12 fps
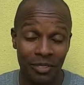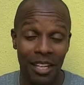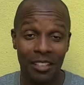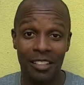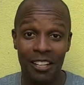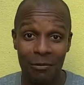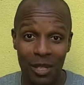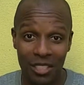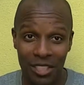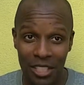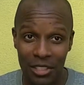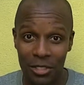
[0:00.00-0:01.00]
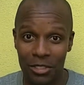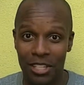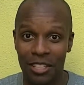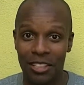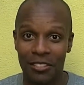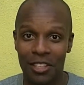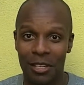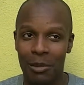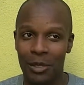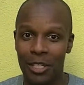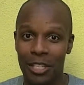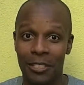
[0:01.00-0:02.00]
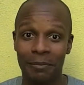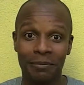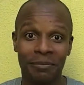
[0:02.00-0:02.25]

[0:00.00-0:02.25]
I love my teachers and I love the community.